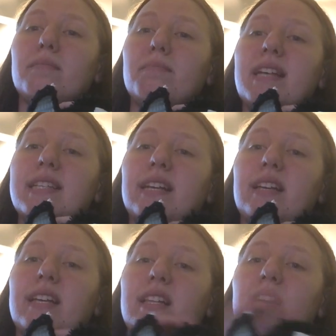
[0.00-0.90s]

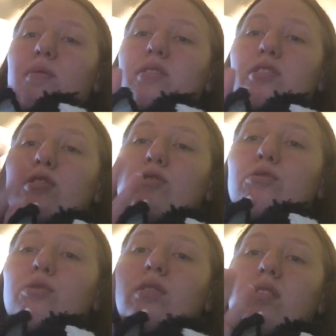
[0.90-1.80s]
basically there were
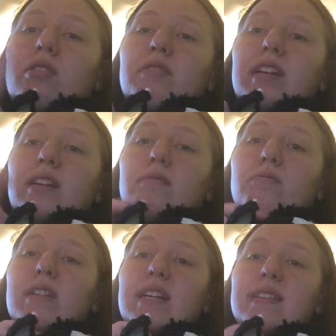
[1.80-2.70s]
2 or 3
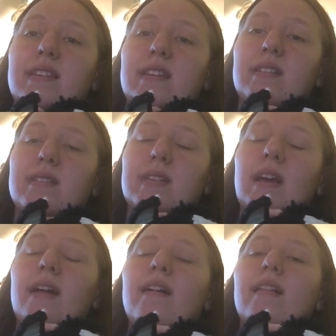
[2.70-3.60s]
reasons
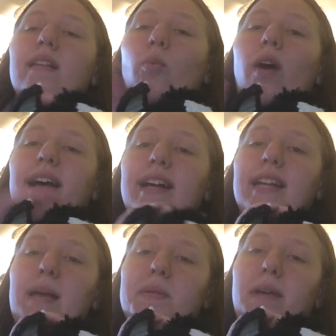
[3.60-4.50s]
why I
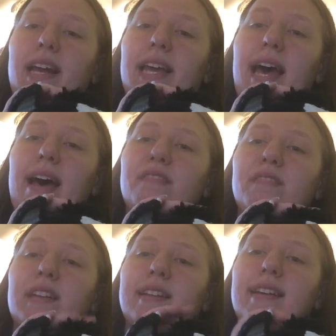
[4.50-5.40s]
named my cat
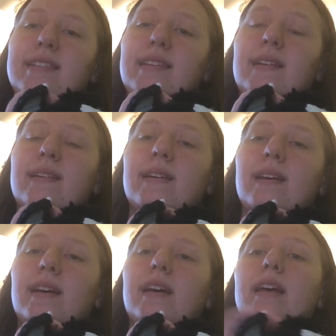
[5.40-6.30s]
Felix.
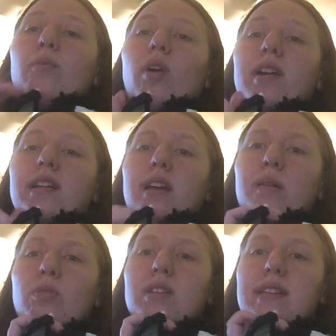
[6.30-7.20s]
One of
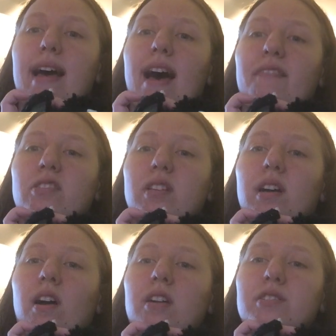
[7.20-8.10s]
them was after the
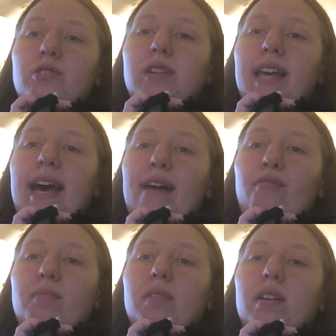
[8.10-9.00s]
cartoon cat
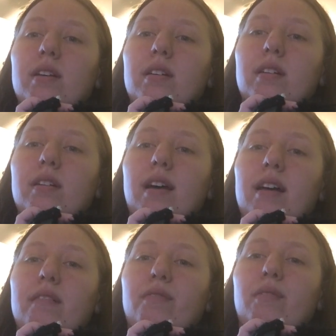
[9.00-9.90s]
from
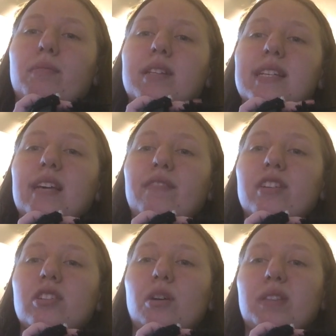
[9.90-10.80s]
the TV
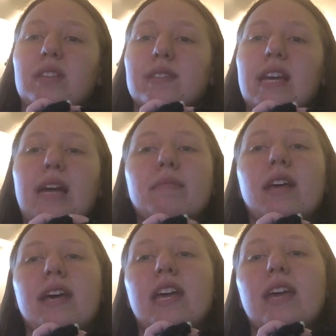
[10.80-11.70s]
show with the same
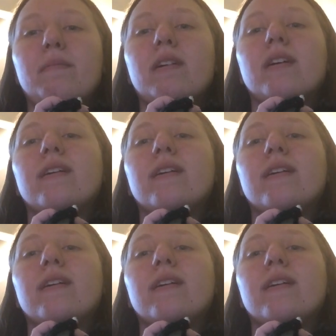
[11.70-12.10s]
name,